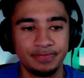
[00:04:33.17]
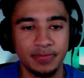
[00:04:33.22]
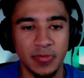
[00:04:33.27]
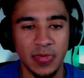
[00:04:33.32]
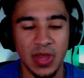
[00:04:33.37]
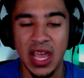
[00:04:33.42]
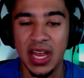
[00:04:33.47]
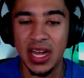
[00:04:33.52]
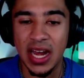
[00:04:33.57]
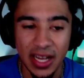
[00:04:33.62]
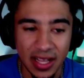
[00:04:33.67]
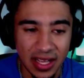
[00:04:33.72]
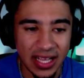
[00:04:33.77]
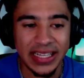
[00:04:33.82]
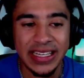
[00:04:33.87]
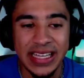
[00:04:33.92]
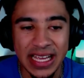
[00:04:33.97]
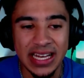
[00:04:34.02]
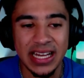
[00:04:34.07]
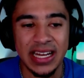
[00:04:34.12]
And I
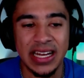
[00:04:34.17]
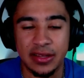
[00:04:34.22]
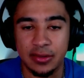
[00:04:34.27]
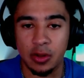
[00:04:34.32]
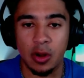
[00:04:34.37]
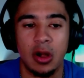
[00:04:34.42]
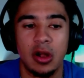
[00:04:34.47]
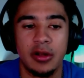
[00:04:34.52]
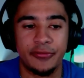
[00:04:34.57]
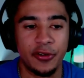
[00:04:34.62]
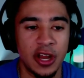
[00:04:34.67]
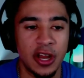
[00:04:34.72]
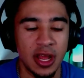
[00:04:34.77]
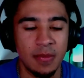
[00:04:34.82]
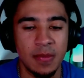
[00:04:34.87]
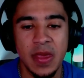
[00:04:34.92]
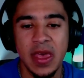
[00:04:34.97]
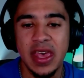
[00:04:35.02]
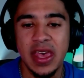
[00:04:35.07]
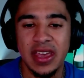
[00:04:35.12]
get it. It's hard for him.
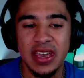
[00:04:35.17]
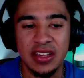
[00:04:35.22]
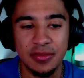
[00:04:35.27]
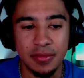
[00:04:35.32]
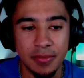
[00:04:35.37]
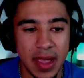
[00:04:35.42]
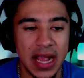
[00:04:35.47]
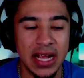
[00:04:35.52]
He's made